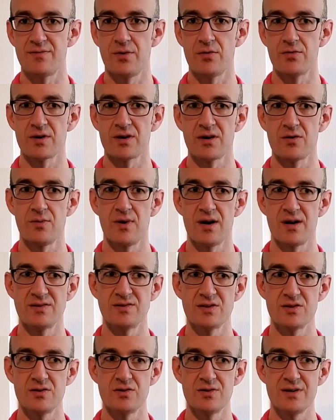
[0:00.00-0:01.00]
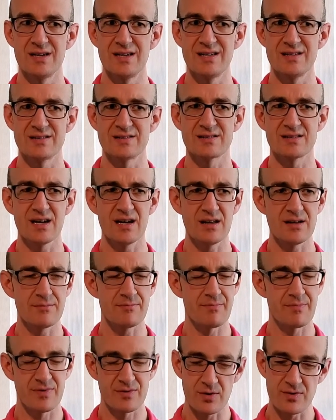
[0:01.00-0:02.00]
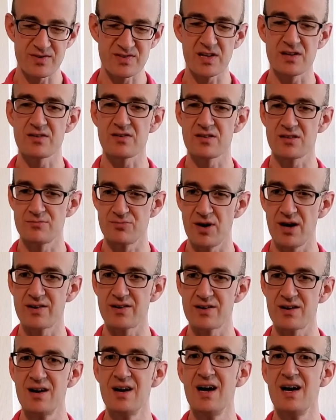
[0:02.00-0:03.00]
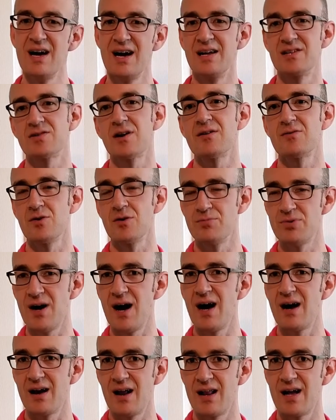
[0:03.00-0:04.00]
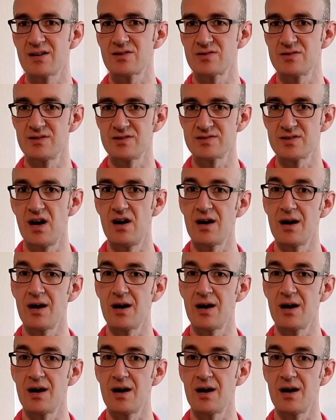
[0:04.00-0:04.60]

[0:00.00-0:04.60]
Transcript: what we're going to want to do is kind of throw this all into the blender and try to apply it on actually the song.